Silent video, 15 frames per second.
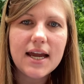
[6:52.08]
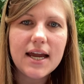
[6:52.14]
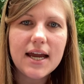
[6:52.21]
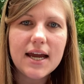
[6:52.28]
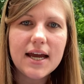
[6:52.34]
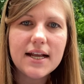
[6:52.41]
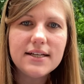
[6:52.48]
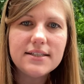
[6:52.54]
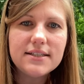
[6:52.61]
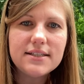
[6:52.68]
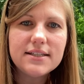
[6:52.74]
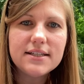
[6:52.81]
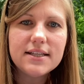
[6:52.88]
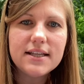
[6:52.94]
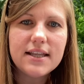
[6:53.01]

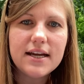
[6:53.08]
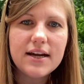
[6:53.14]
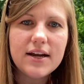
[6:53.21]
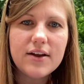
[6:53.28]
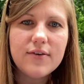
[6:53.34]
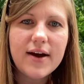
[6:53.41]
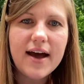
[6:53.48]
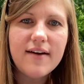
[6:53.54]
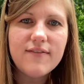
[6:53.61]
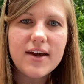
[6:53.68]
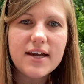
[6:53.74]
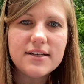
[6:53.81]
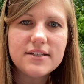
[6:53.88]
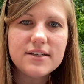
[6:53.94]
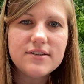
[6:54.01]
And there you have
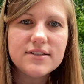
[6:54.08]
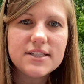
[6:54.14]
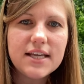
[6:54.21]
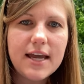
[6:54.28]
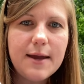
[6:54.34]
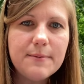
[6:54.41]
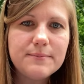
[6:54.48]
it. Do you see?